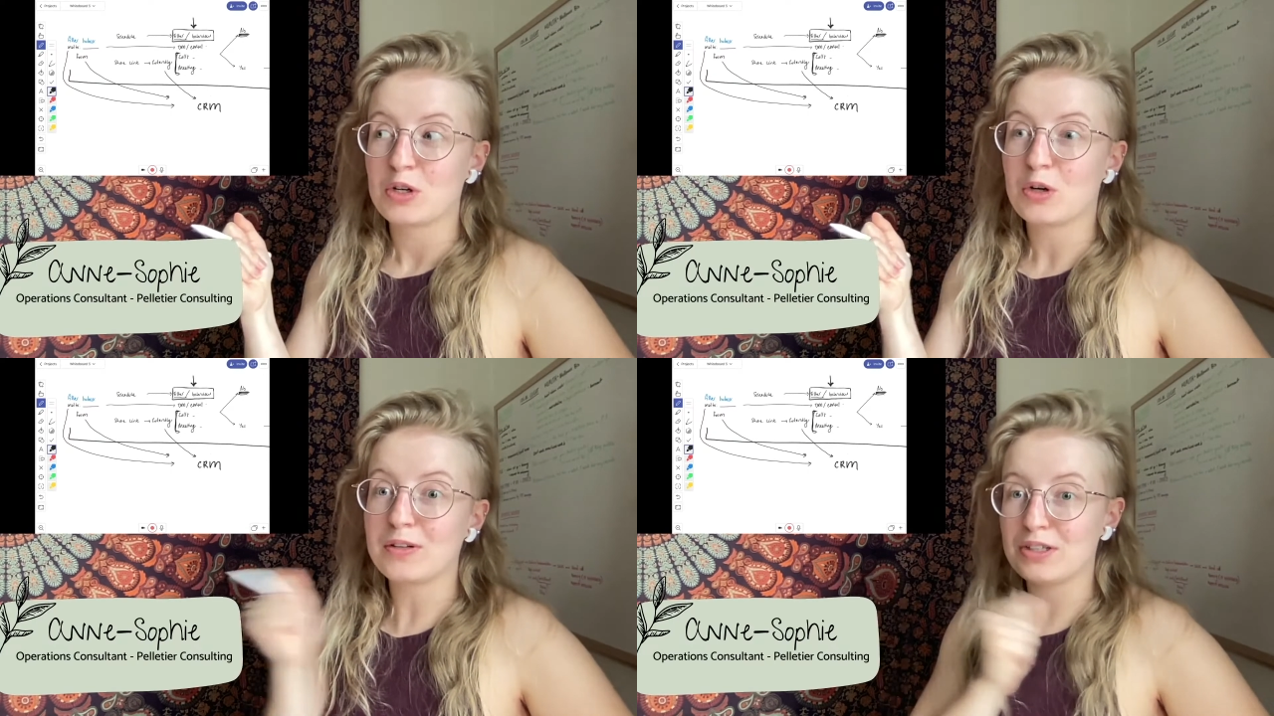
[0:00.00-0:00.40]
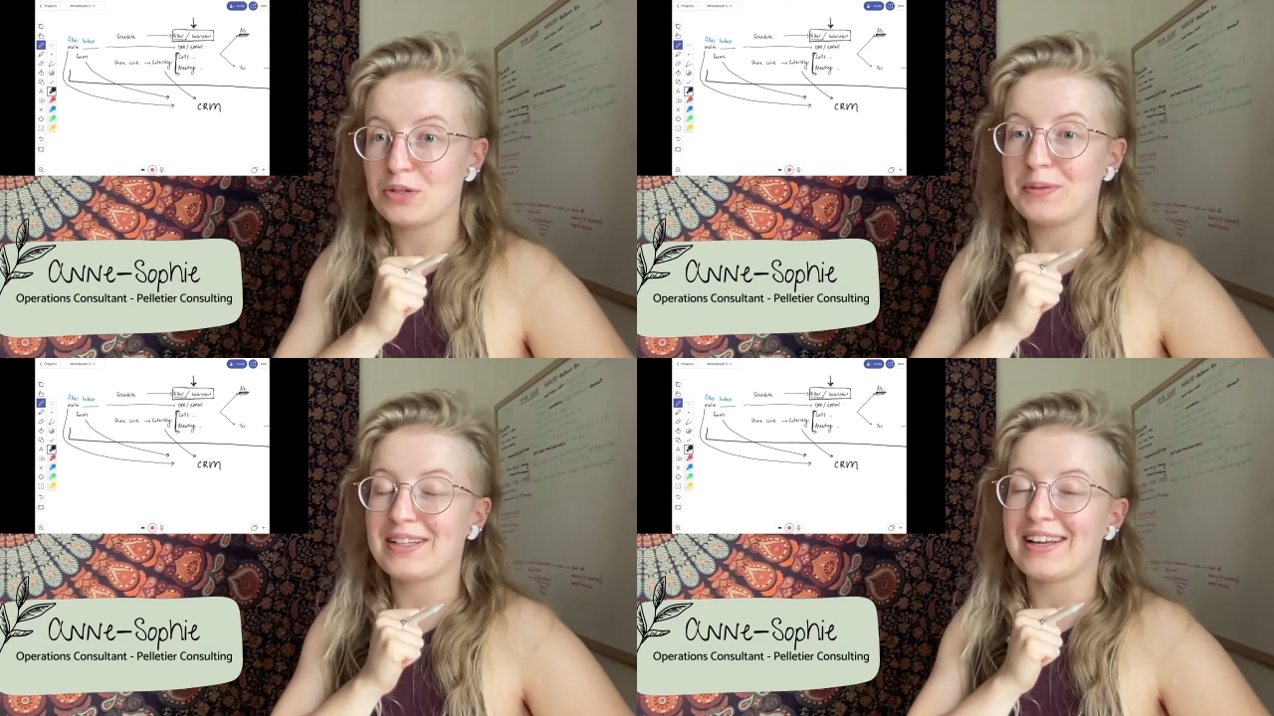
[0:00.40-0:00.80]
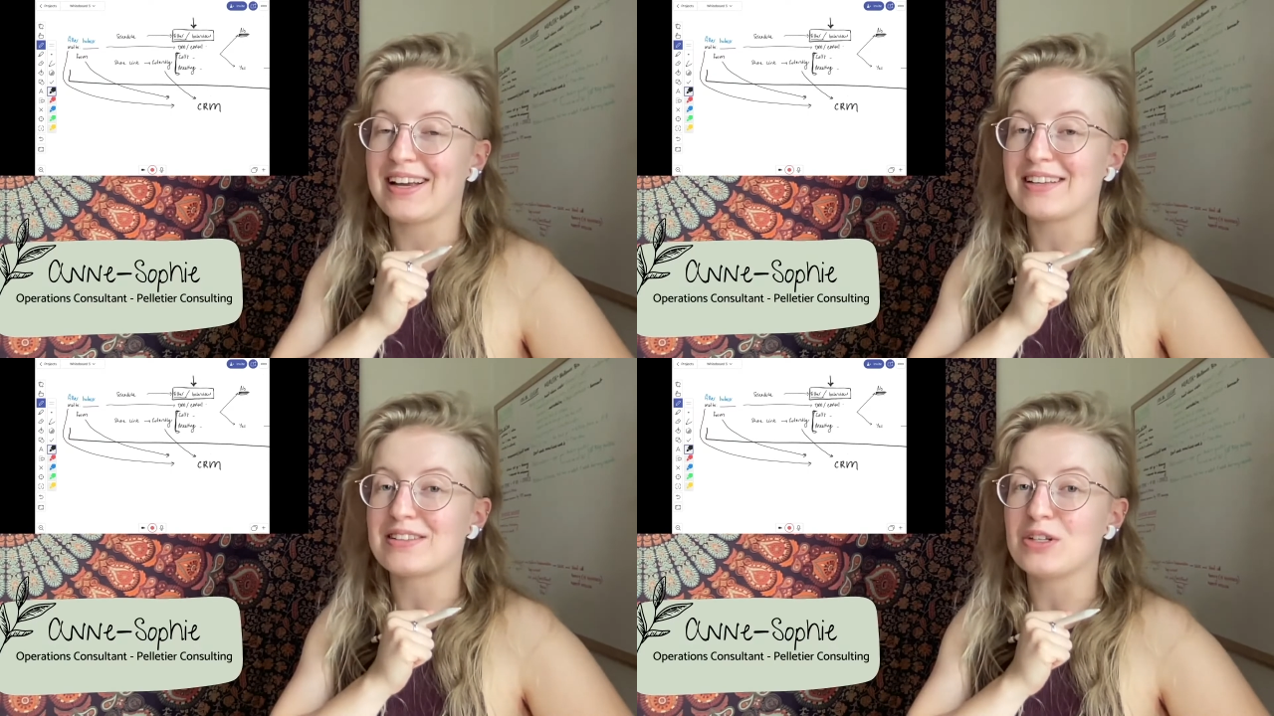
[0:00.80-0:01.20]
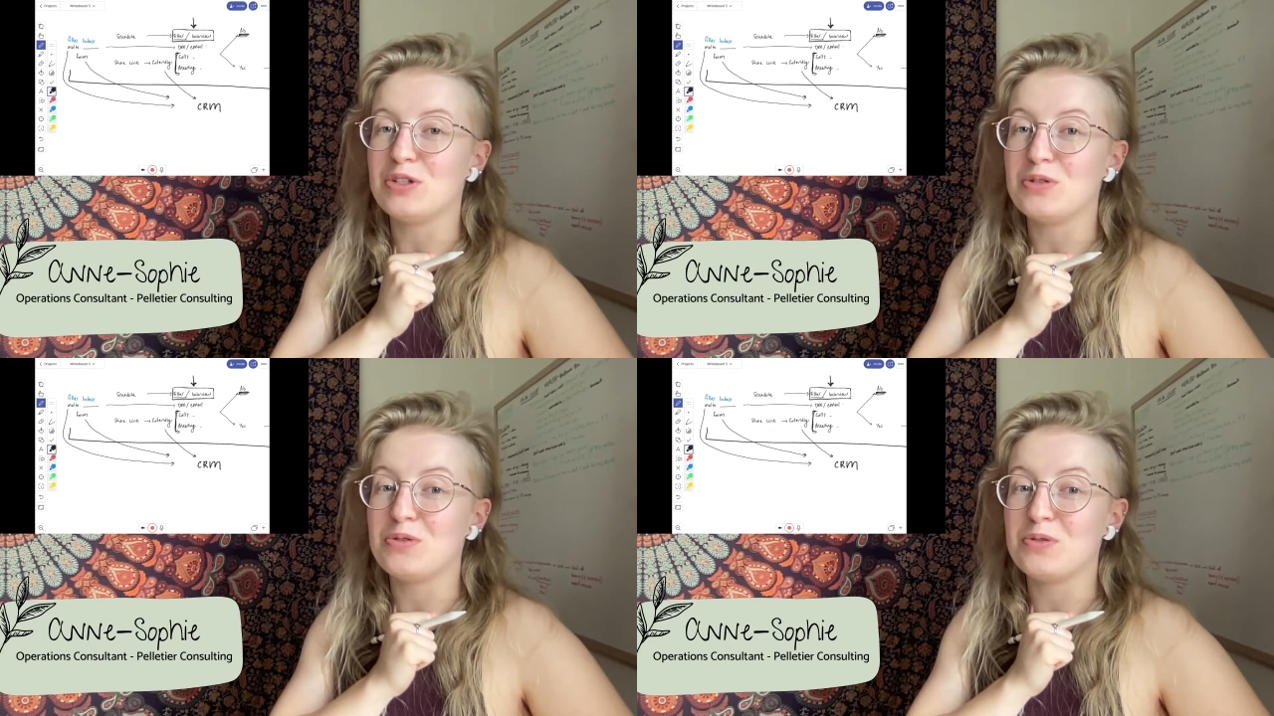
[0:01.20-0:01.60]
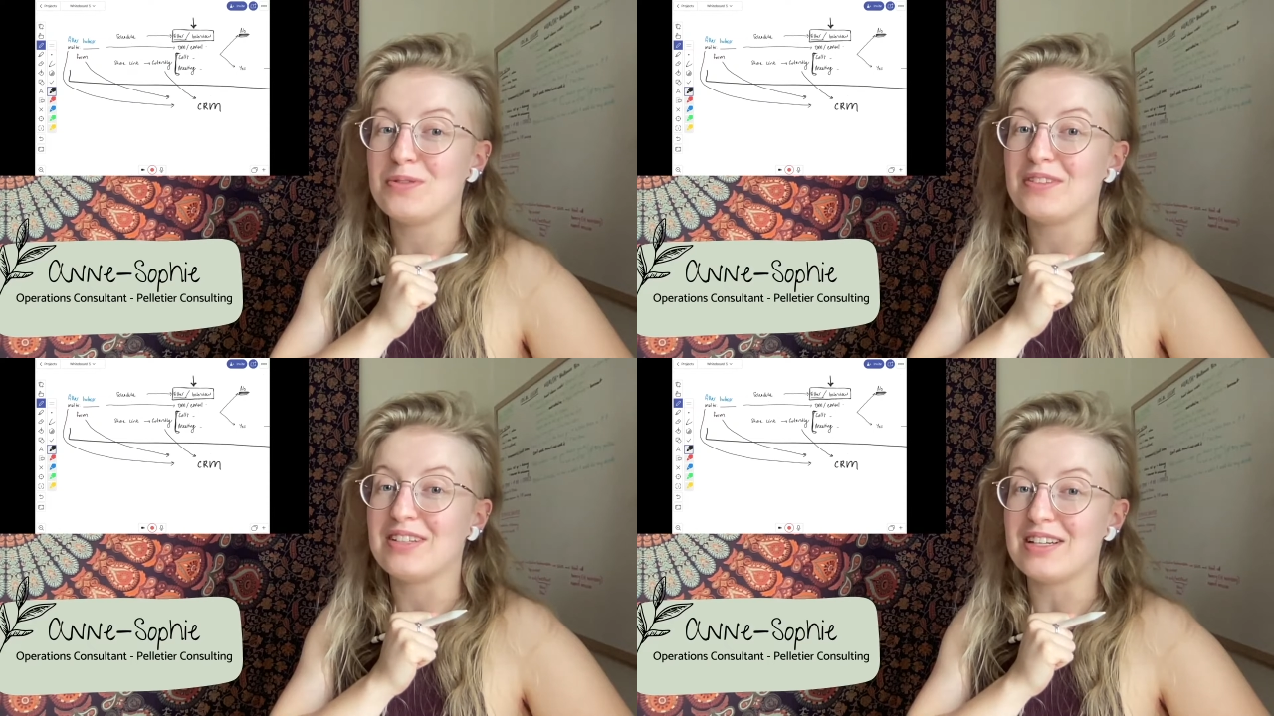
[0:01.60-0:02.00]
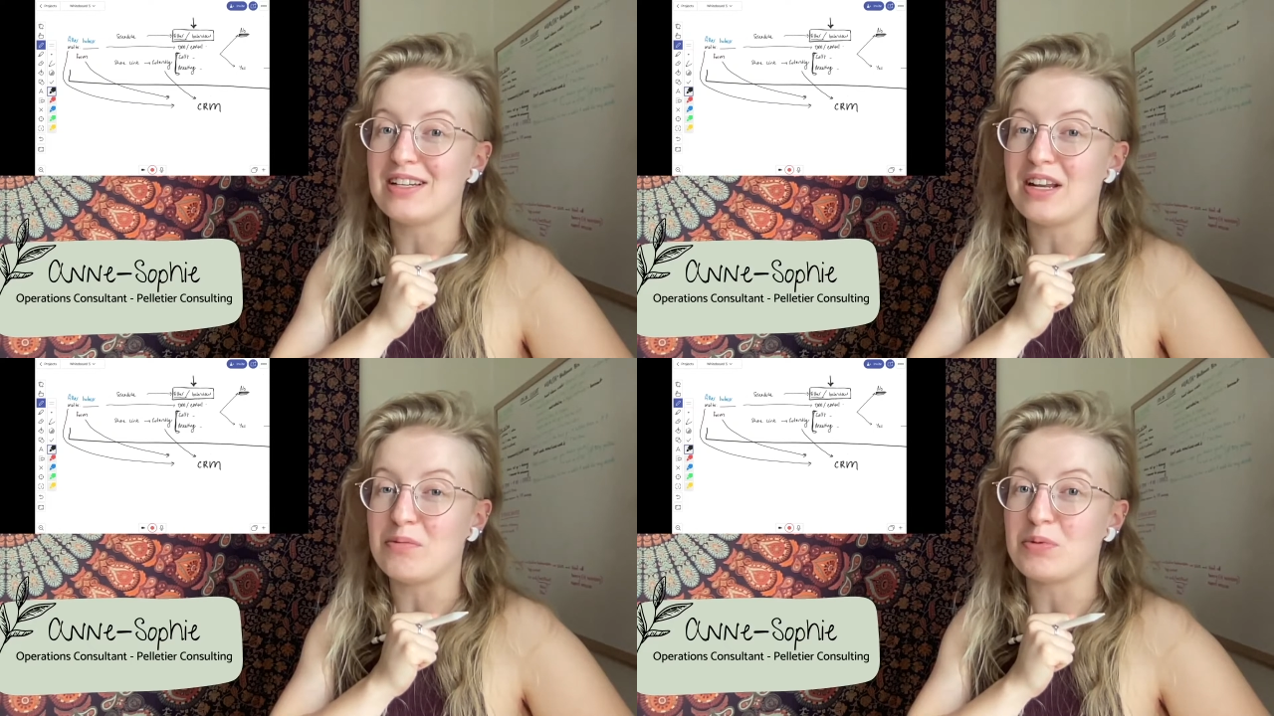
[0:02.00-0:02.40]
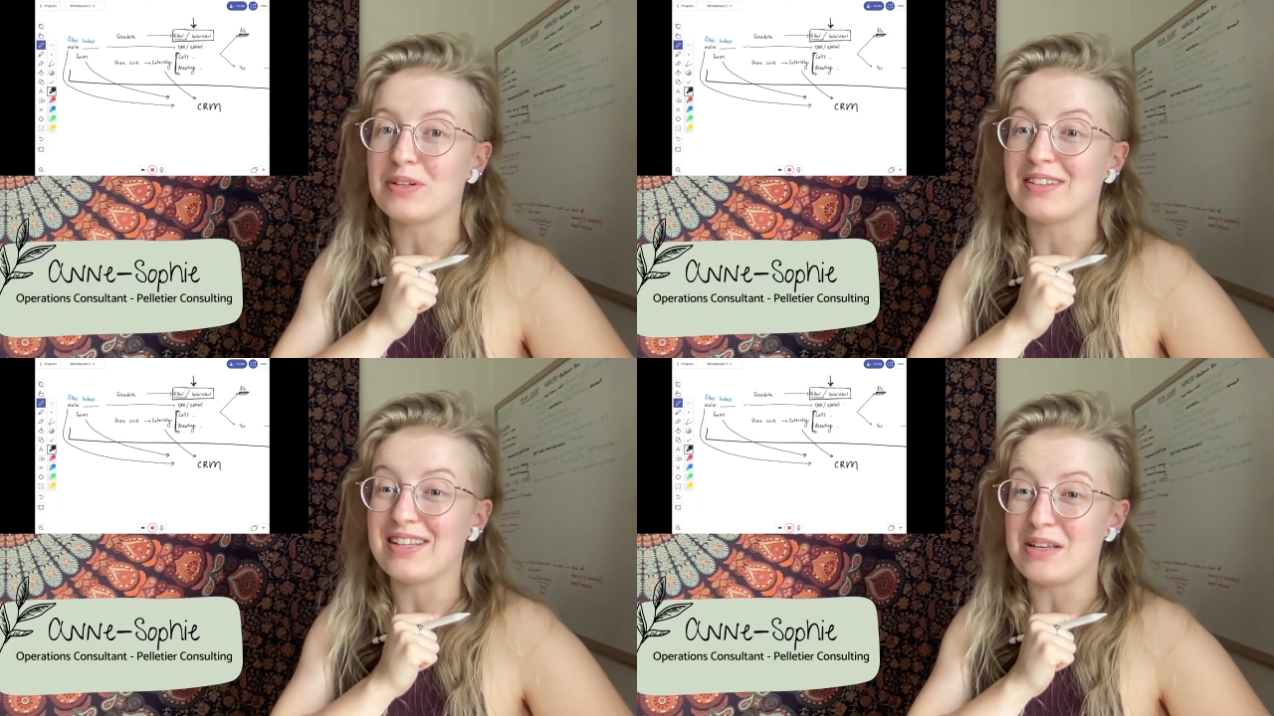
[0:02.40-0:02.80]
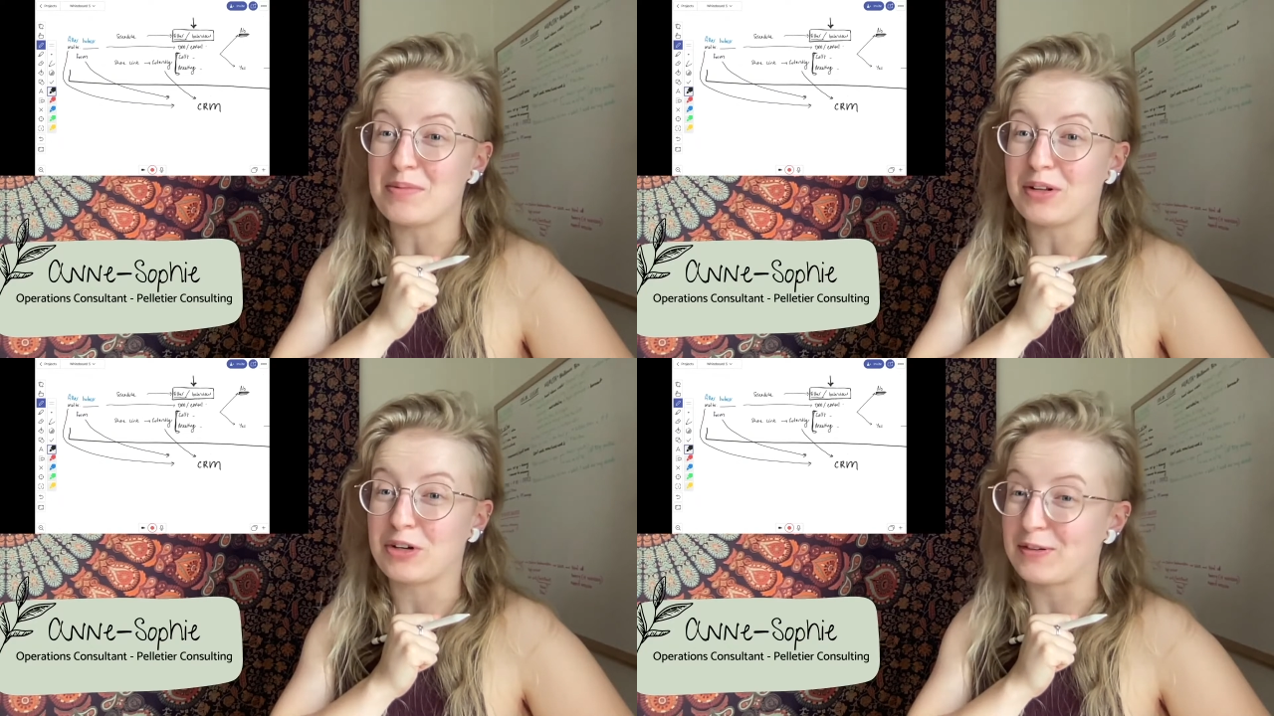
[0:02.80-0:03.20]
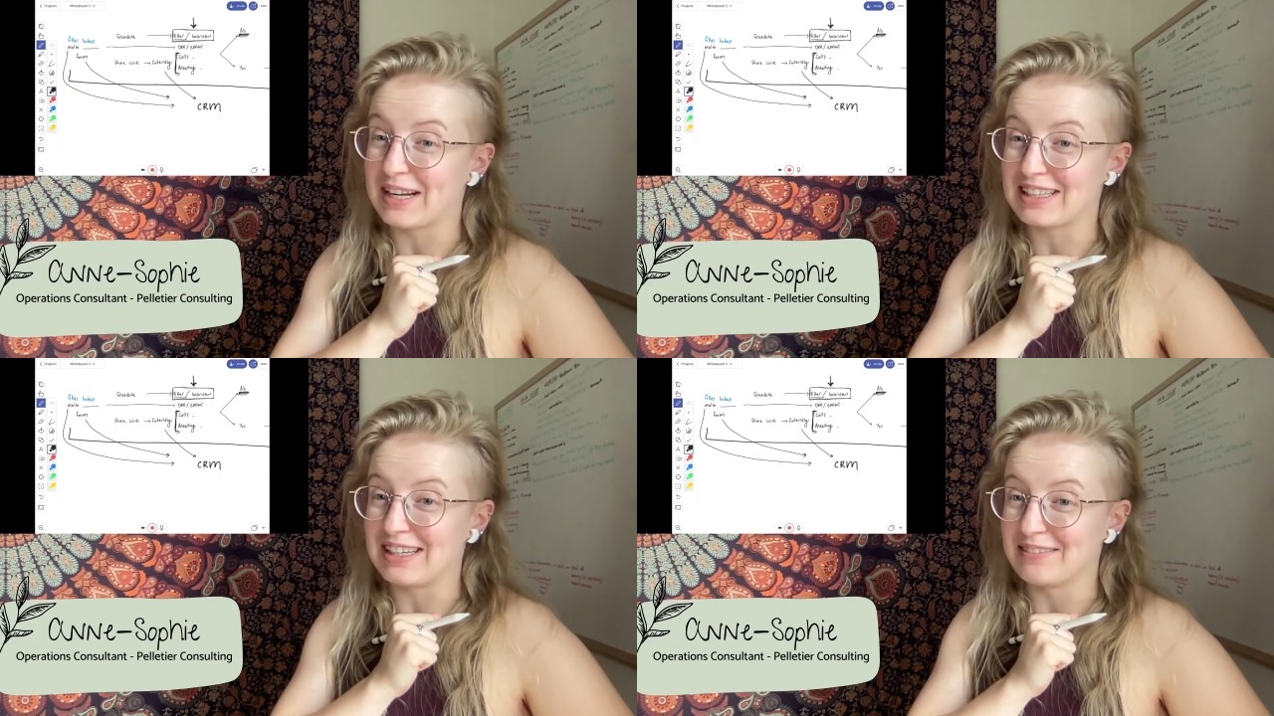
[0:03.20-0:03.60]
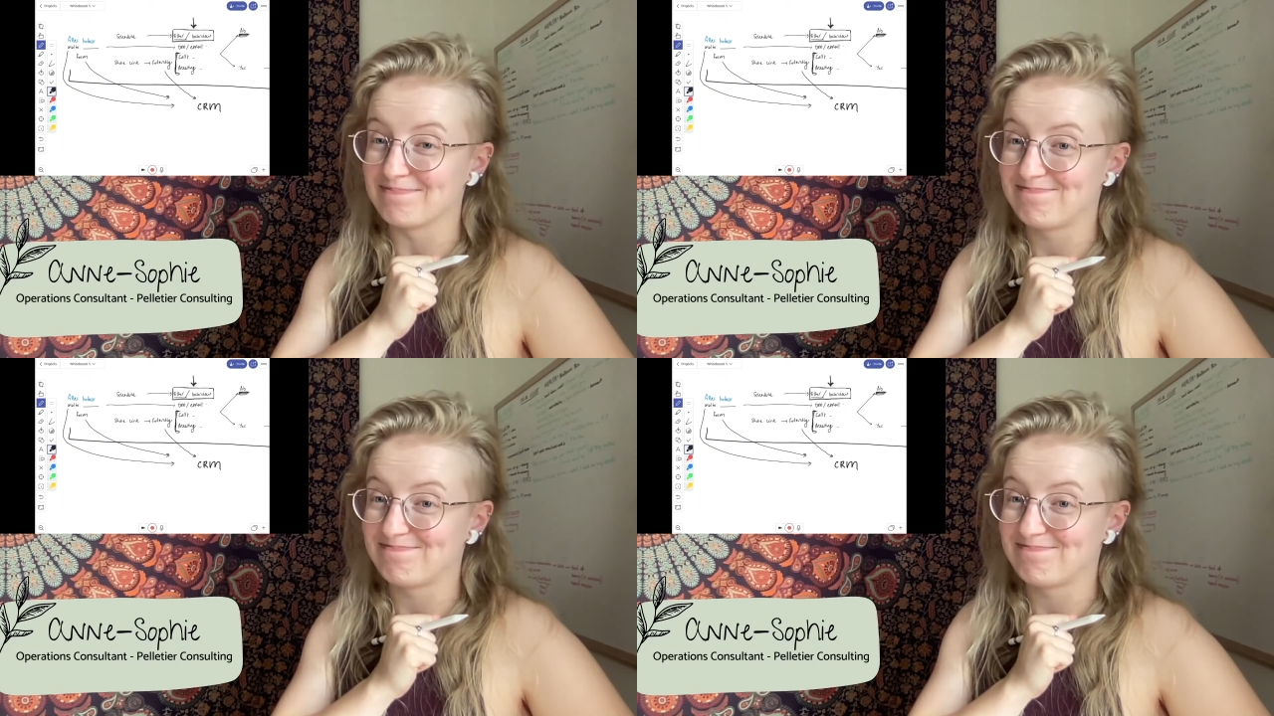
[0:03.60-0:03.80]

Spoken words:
only to realize you didn't input the email correctly.